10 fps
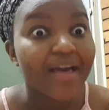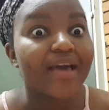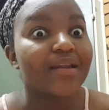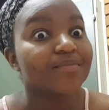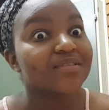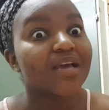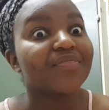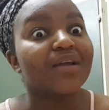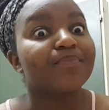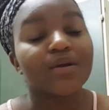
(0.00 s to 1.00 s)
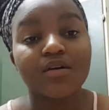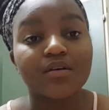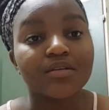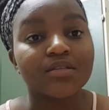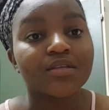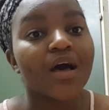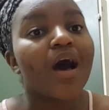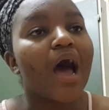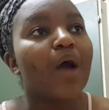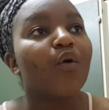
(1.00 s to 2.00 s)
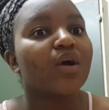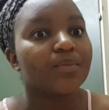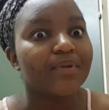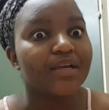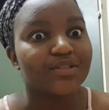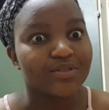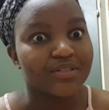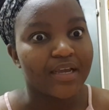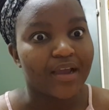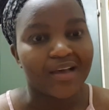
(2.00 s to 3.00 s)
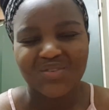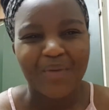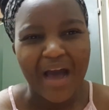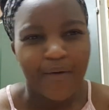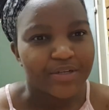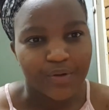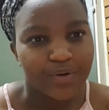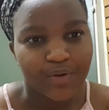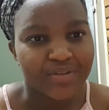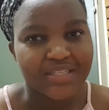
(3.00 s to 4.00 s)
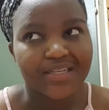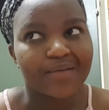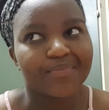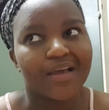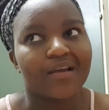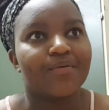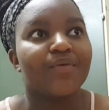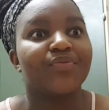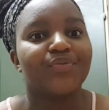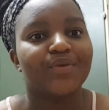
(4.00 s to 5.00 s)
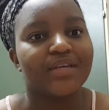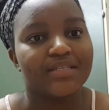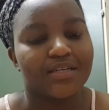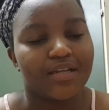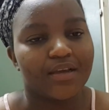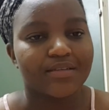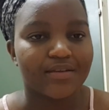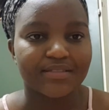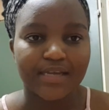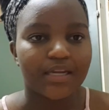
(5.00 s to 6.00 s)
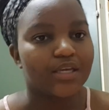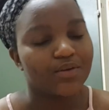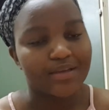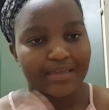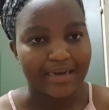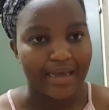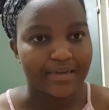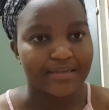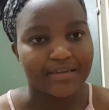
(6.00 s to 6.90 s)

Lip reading: And I'm saying that because I woke up late today, guys. About how I don't know, because I slept like around 3 yesterday because I was studying during the night.